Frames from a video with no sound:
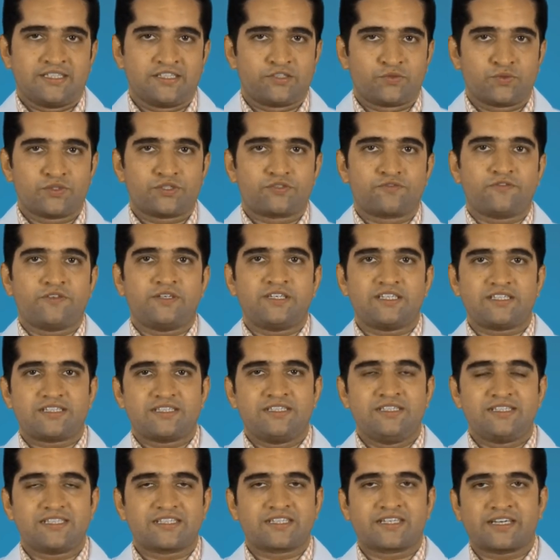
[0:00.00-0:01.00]
It was
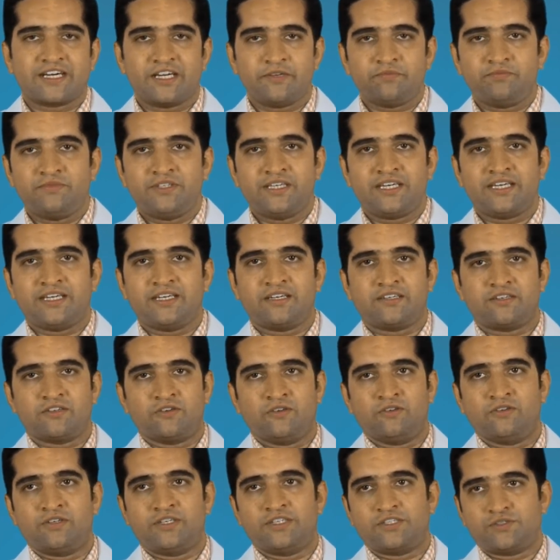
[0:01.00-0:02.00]
first described there,
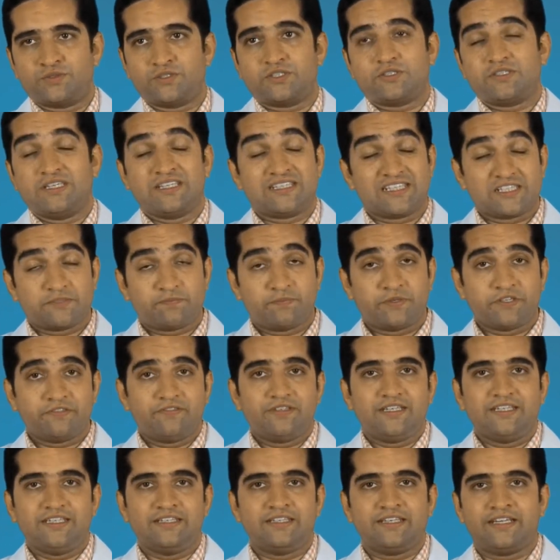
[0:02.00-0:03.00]
or it is
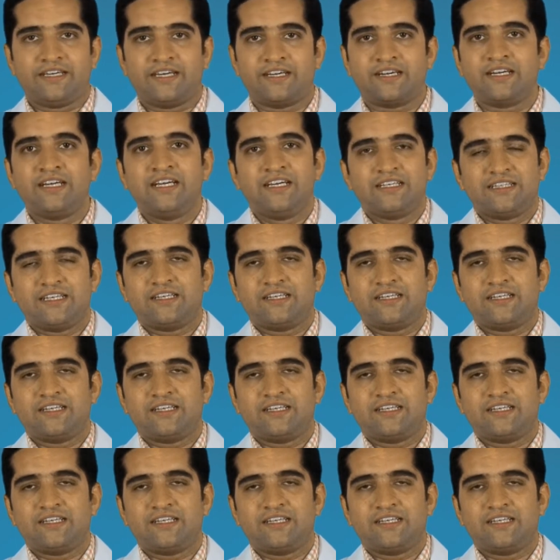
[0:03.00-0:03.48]
prevalent there.